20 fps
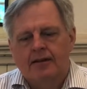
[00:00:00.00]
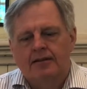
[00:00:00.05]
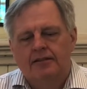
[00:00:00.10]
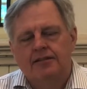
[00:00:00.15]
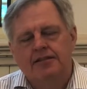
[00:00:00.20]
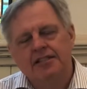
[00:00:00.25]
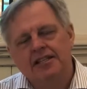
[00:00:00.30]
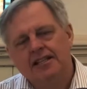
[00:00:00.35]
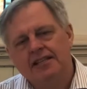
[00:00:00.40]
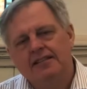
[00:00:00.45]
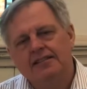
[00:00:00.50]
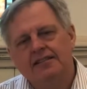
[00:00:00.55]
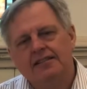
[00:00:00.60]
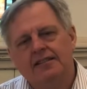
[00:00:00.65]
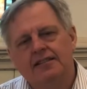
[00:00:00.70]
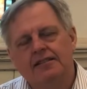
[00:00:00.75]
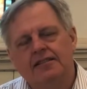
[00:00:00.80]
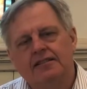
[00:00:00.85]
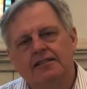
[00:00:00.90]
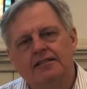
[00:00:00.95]

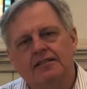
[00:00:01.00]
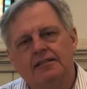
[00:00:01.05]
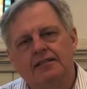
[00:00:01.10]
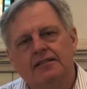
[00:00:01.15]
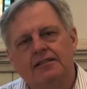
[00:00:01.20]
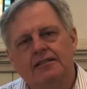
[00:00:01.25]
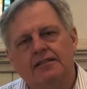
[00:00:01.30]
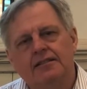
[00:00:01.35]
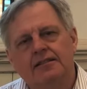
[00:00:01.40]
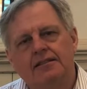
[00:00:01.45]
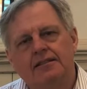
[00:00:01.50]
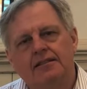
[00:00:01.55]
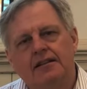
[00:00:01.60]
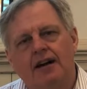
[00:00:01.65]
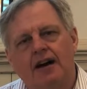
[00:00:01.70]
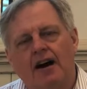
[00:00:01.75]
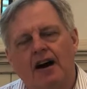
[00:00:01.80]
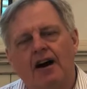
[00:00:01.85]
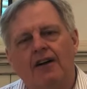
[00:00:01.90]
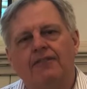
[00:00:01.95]
Jesus
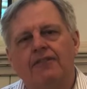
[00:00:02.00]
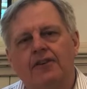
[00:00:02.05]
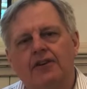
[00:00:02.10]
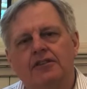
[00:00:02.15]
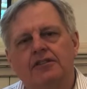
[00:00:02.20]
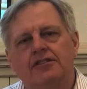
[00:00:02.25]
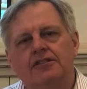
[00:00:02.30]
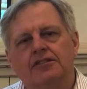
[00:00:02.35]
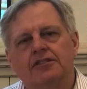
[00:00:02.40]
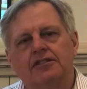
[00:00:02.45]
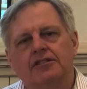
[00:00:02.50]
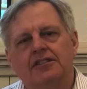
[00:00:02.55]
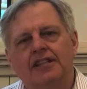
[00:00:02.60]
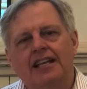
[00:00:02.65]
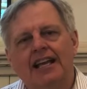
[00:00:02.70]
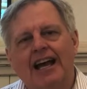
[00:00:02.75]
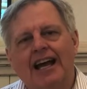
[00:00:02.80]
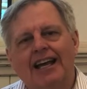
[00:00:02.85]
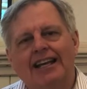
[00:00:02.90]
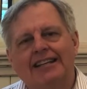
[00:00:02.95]
offers
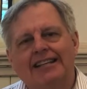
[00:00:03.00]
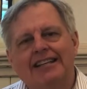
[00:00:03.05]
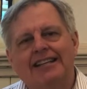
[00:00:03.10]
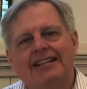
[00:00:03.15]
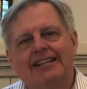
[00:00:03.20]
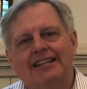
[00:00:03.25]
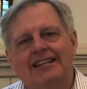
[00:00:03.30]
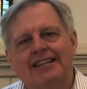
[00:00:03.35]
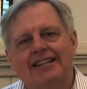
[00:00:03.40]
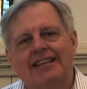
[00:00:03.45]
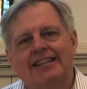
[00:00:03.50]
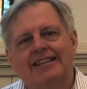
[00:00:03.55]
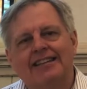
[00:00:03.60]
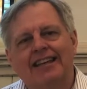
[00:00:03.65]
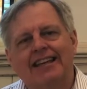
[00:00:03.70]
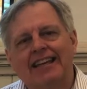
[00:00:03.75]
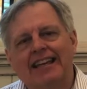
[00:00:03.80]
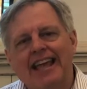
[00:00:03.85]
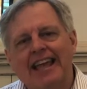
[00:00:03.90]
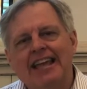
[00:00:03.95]
the idea that the
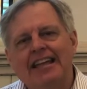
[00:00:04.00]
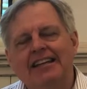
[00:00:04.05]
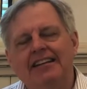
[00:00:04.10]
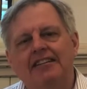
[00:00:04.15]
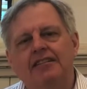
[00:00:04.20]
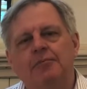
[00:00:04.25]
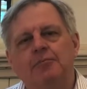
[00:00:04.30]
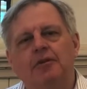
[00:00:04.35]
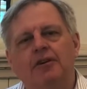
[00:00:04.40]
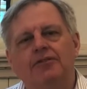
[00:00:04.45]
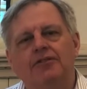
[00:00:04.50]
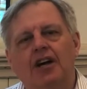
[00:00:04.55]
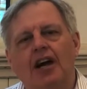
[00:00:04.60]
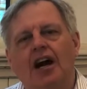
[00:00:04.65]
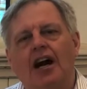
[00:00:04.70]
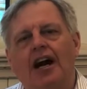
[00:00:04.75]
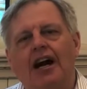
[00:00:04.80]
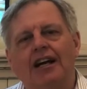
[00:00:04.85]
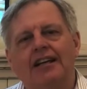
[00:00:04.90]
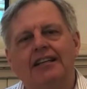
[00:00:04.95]
kingdom of
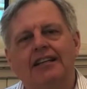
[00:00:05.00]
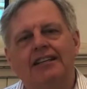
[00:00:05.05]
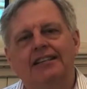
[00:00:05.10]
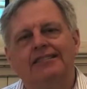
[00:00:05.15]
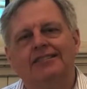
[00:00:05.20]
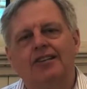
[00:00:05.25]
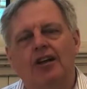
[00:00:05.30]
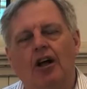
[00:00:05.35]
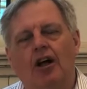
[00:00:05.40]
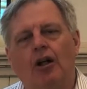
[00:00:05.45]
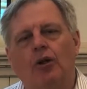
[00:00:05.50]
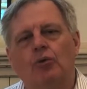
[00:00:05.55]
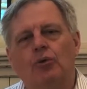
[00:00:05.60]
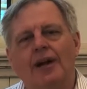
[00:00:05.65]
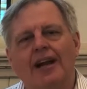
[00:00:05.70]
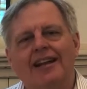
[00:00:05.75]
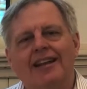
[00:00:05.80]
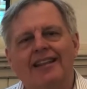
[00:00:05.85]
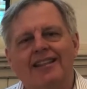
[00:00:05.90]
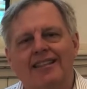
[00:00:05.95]
God is
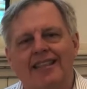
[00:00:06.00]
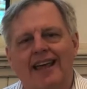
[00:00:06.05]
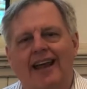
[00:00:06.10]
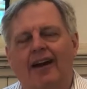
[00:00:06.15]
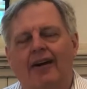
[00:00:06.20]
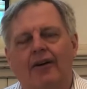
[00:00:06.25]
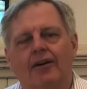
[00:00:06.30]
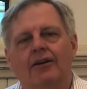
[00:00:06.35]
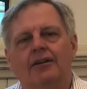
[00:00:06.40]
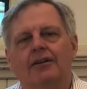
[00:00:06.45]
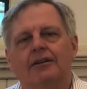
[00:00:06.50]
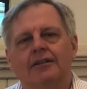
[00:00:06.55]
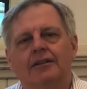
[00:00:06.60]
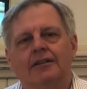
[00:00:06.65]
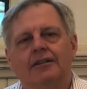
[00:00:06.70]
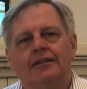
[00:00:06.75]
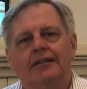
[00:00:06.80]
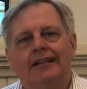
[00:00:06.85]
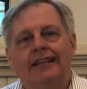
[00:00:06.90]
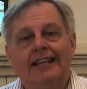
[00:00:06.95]
already there
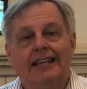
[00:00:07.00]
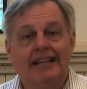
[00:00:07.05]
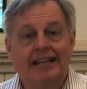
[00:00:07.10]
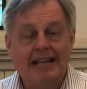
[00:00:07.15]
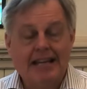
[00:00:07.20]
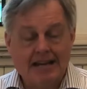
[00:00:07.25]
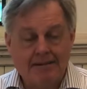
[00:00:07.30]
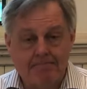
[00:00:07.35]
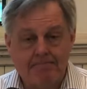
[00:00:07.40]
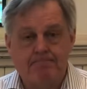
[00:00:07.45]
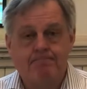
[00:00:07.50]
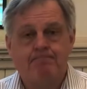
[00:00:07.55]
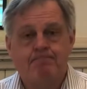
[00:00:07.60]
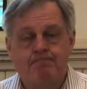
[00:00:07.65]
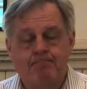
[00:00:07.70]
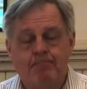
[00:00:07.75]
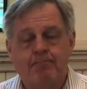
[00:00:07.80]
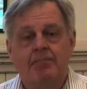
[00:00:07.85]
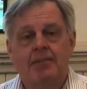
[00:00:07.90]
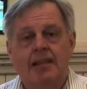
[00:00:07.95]
in him.
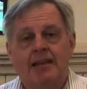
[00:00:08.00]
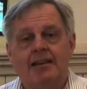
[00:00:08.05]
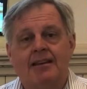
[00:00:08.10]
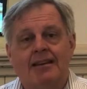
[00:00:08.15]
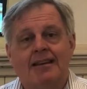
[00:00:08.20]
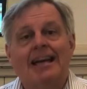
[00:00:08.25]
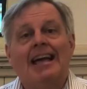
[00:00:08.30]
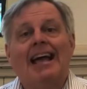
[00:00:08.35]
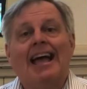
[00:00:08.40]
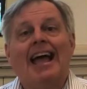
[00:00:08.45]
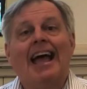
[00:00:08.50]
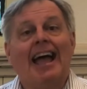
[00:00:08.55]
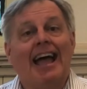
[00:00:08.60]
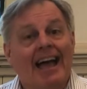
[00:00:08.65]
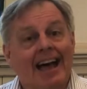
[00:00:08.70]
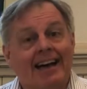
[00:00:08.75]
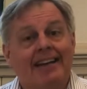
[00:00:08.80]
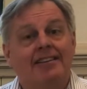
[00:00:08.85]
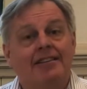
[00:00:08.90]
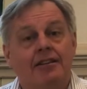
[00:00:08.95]

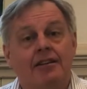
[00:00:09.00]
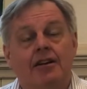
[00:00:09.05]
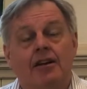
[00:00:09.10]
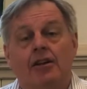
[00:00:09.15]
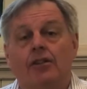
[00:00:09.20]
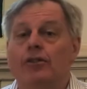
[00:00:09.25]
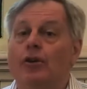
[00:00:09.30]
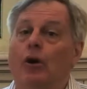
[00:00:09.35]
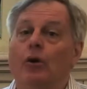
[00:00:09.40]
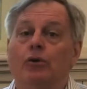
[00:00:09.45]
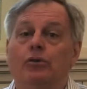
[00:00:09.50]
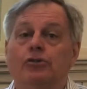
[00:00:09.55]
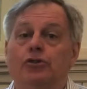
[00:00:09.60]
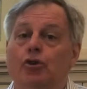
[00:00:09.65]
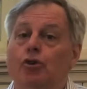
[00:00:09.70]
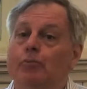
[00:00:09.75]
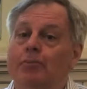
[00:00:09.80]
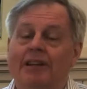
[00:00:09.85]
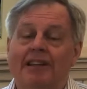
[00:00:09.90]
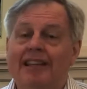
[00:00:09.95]
And those
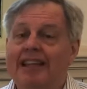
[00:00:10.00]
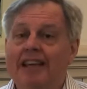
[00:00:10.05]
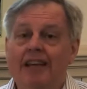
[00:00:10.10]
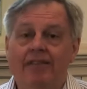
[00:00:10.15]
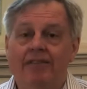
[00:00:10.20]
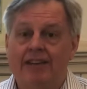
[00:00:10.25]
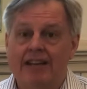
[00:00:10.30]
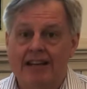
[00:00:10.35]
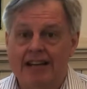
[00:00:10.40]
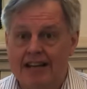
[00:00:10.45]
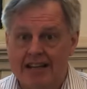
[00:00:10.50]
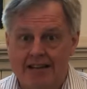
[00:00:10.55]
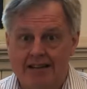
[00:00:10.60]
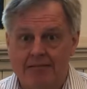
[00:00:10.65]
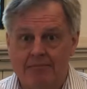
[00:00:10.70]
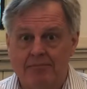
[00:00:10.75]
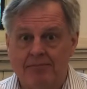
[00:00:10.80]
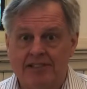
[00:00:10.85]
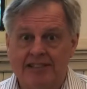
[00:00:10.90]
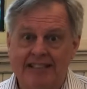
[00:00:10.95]
who believe in
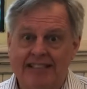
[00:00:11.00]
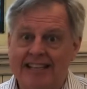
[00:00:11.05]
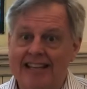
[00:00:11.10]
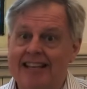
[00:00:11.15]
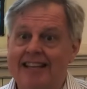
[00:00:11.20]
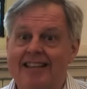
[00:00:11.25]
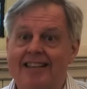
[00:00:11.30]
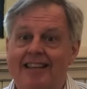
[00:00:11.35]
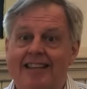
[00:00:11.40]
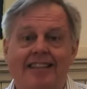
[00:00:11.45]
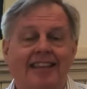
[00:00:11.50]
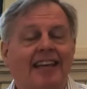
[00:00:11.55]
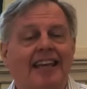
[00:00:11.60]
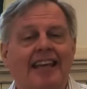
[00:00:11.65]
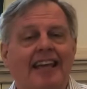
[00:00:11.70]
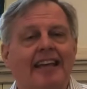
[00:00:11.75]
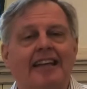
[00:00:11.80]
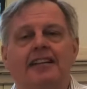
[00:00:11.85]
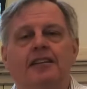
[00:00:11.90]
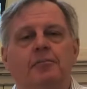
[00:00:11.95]
him see that the
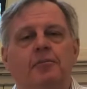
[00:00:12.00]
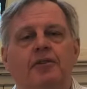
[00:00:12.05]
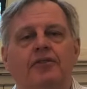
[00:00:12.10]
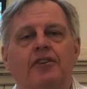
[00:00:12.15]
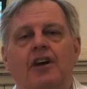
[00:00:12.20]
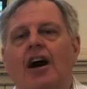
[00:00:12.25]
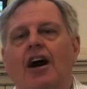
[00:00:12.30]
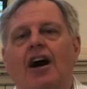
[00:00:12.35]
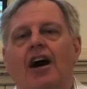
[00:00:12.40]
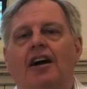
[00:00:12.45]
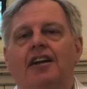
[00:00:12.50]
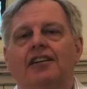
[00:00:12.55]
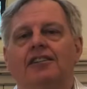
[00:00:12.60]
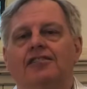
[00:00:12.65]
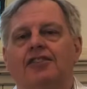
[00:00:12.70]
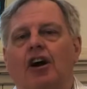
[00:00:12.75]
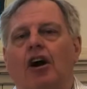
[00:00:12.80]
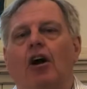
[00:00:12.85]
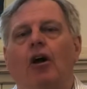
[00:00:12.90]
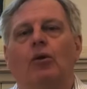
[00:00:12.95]
kingdom of God
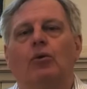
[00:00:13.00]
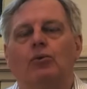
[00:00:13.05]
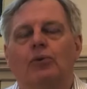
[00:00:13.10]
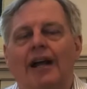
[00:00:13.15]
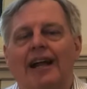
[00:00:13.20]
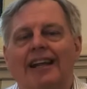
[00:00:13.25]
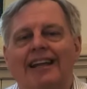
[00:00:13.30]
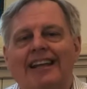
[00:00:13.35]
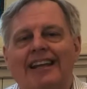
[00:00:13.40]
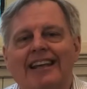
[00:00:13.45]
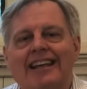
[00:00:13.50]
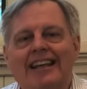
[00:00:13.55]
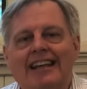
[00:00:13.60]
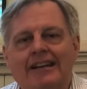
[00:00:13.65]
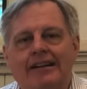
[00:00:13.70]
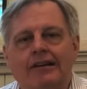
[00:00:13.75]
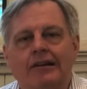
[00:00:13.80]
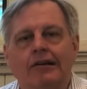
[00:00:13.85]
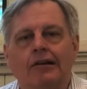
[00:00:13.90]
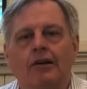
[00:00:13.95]
is already
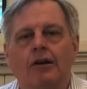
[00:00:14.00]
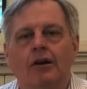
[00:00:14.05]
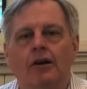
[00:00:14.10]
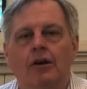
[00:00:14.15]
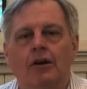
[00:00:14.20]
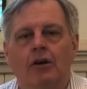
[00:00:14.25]
here